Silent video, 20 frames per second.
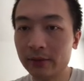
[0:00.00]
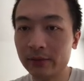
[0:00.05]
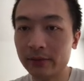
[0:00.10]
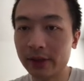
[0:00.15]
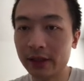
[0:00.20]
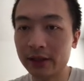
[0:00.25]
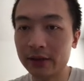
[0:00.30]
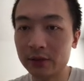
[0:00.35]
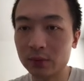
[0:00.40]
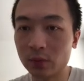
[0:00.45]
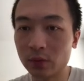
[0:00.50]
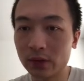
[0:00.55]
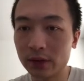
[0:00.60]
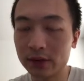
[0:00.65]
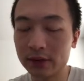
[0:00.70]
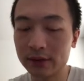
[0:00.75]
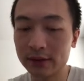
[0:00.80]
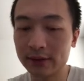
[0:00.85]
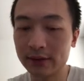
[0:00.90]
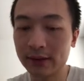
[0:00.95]
minus one.
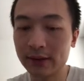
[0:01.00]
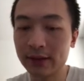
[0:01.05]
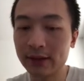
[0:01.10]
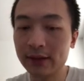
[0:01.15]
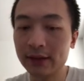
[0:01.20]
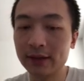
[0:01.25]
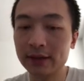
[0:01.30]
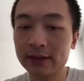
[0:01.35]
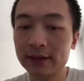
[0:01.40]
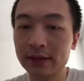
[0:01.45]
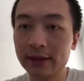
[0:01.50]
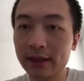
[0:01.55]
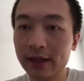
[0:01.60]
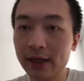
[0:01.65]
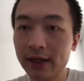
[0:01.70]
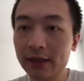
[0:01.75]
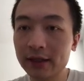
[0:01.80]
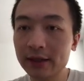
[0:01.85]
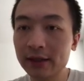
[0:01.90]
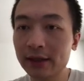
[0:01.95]

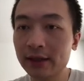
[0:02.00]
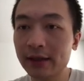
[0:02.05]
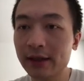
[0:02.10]
Then,